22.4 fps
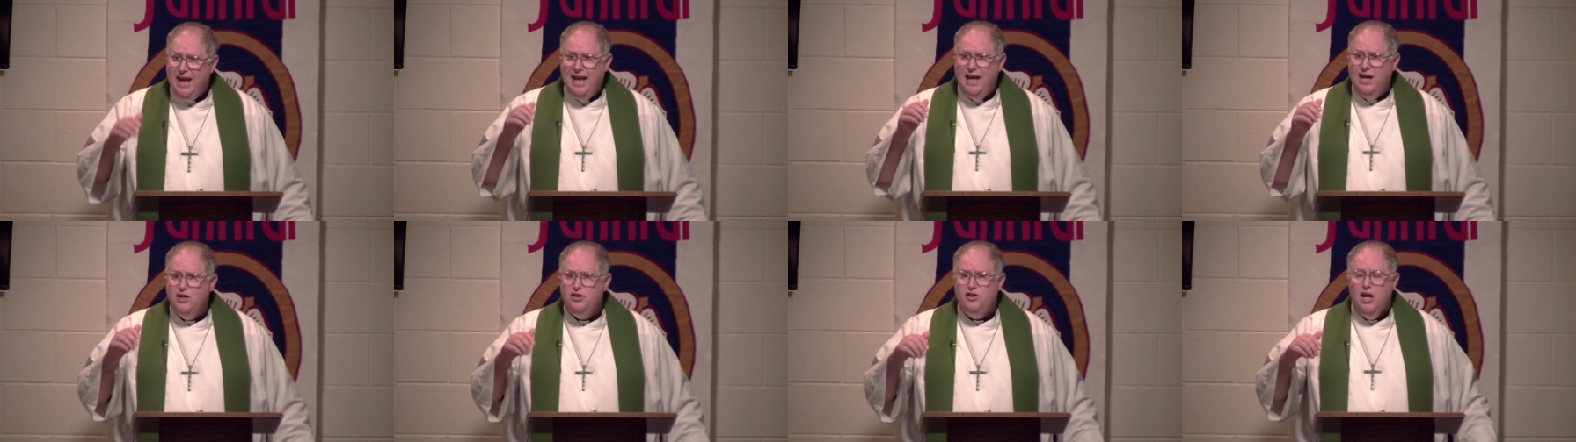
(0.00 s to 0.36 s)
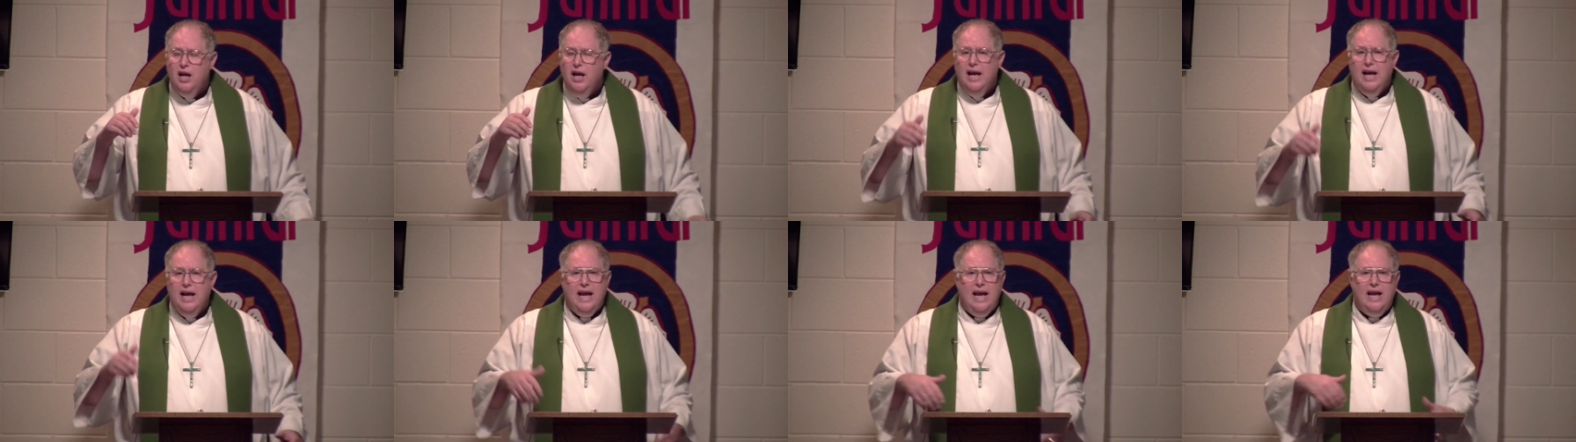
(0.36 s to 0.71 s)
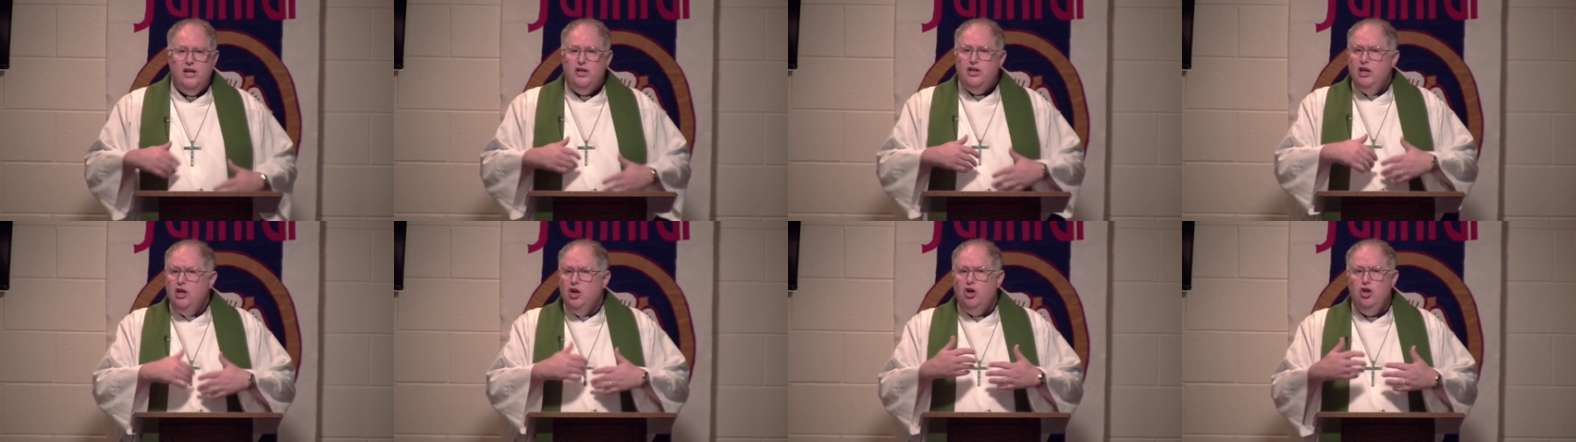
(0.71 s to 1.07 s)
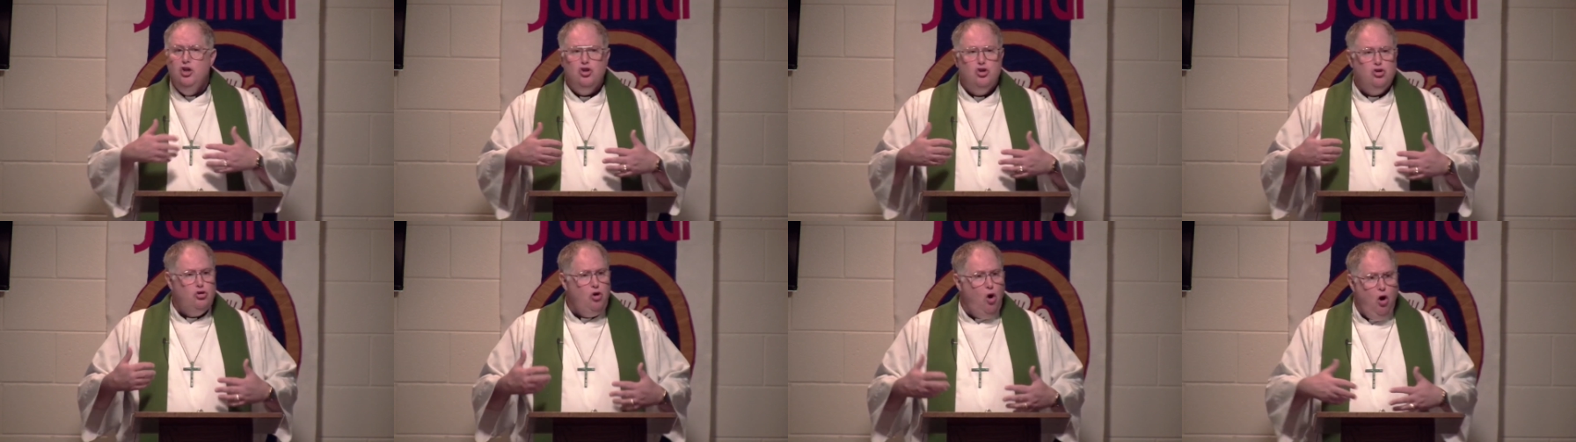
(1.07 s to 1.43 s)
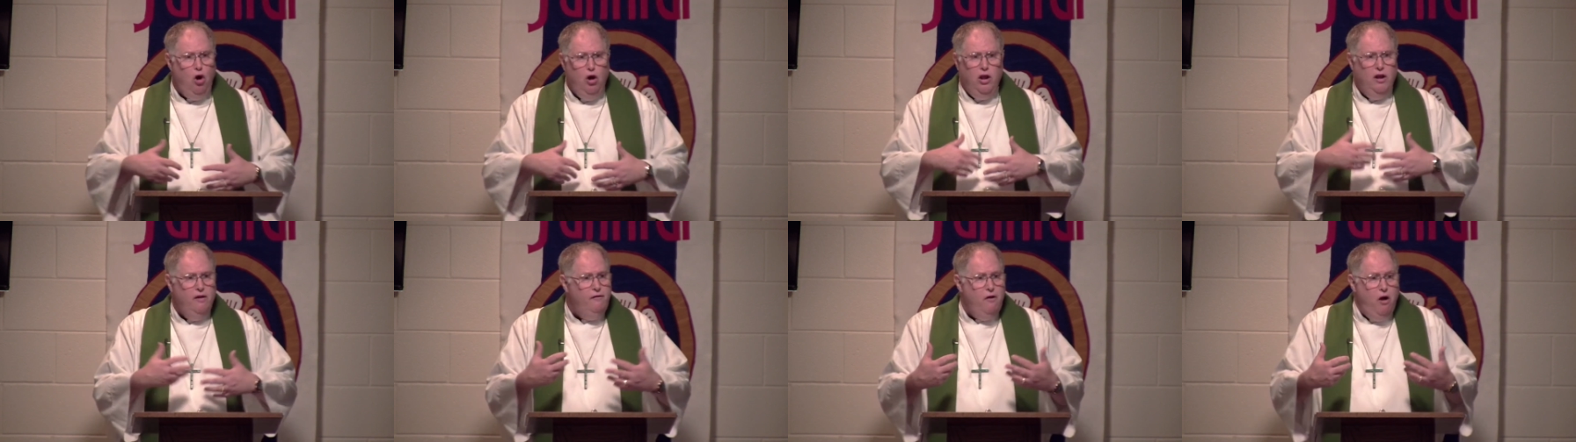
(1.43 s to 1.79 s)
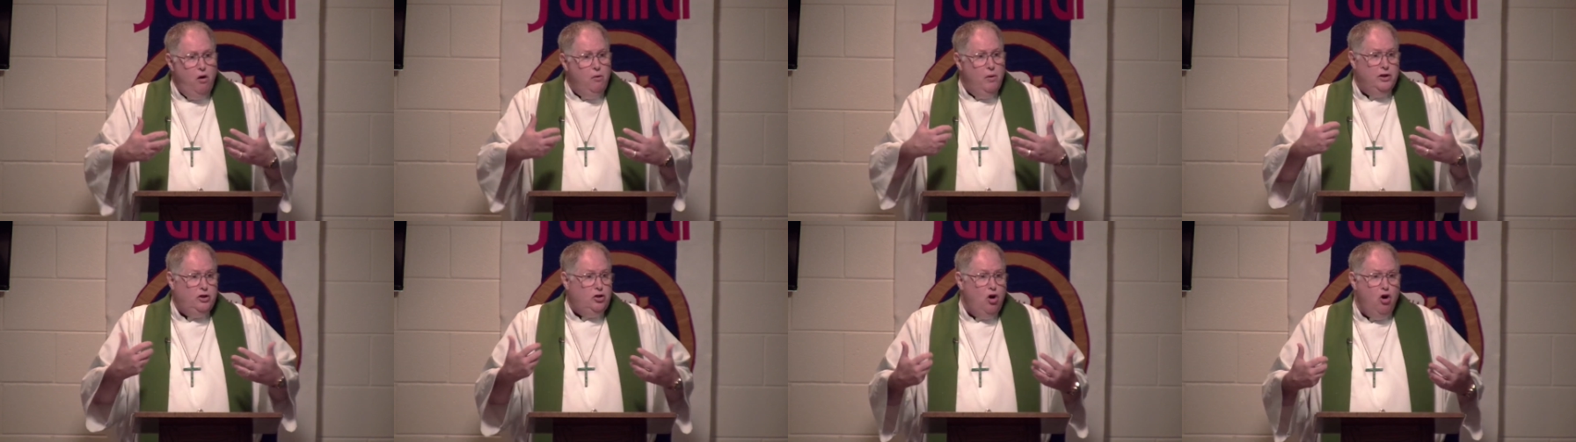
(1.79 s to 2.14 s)
He is, he is in control of
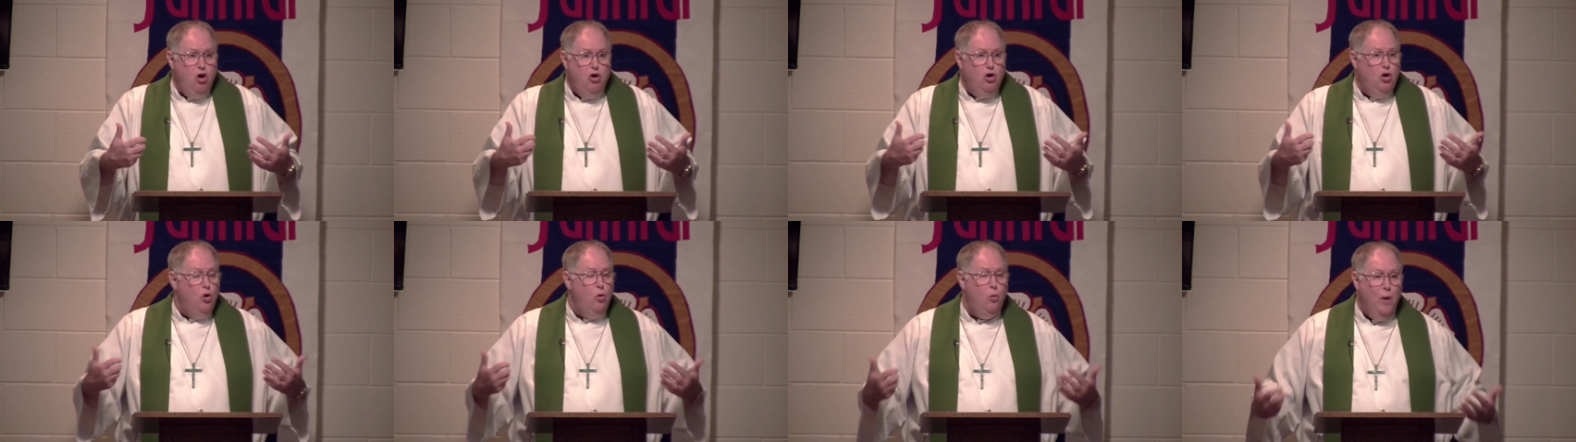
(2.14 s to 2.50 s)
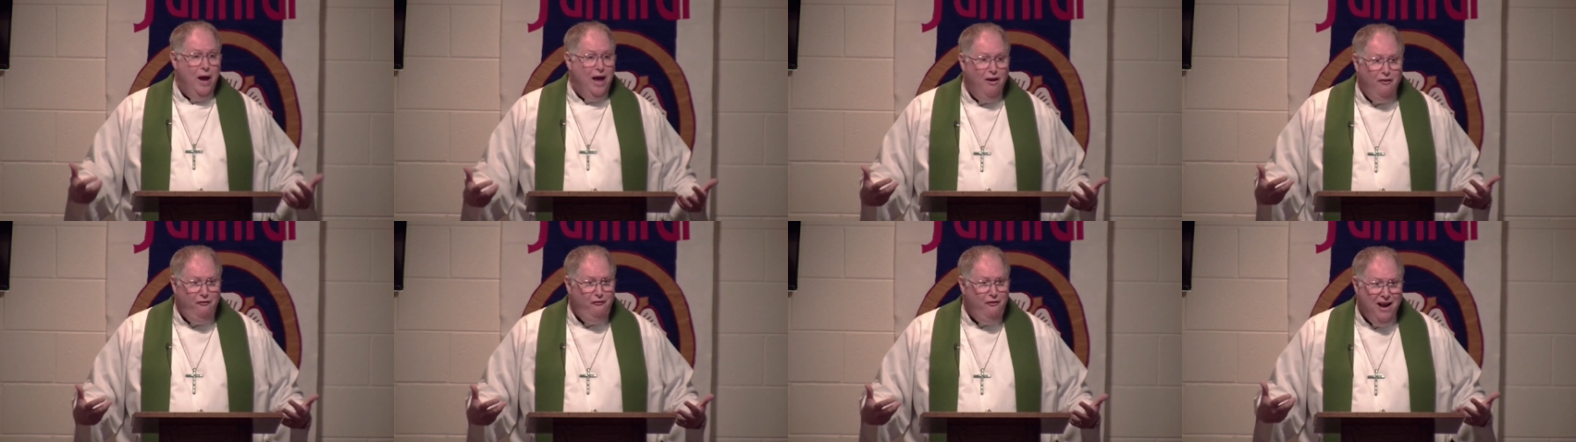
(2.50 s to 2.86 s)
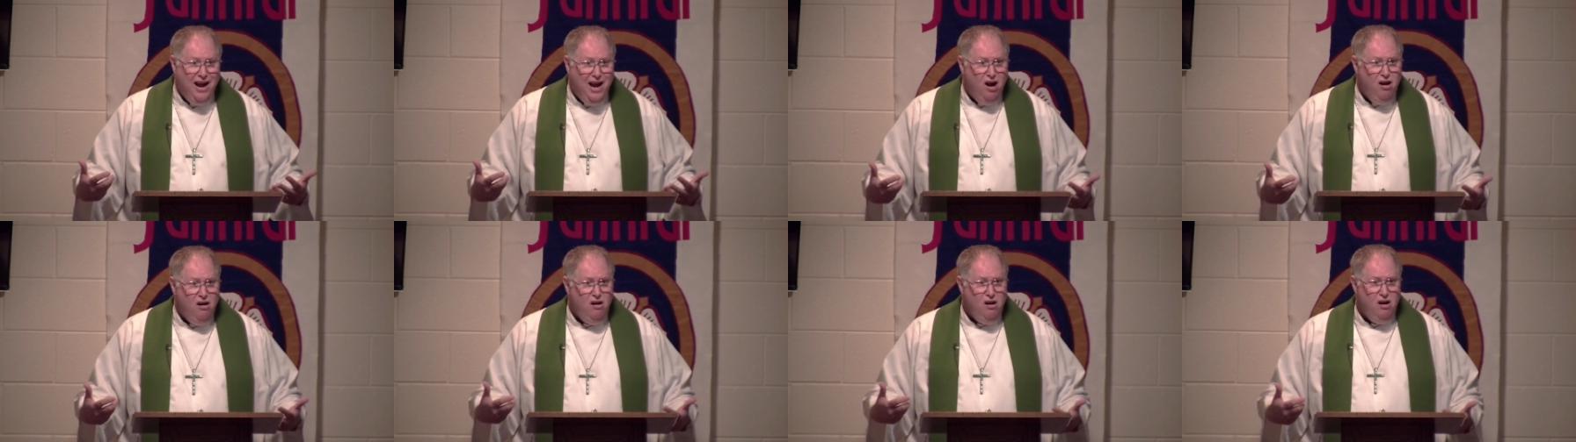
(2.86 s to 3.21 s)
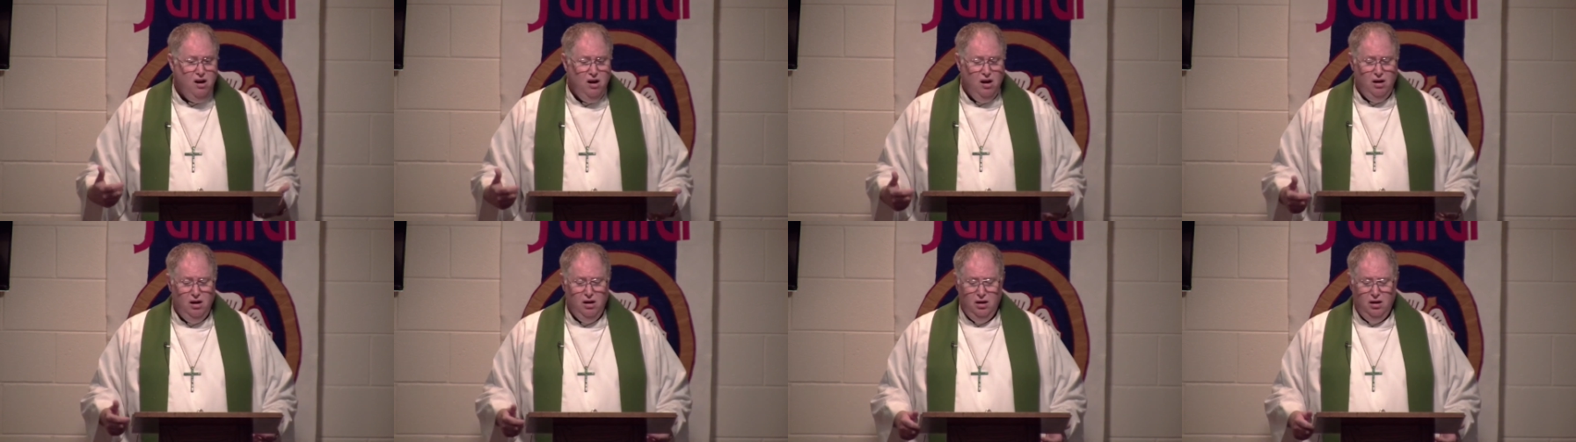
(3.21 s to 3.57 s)
our eternal welfare.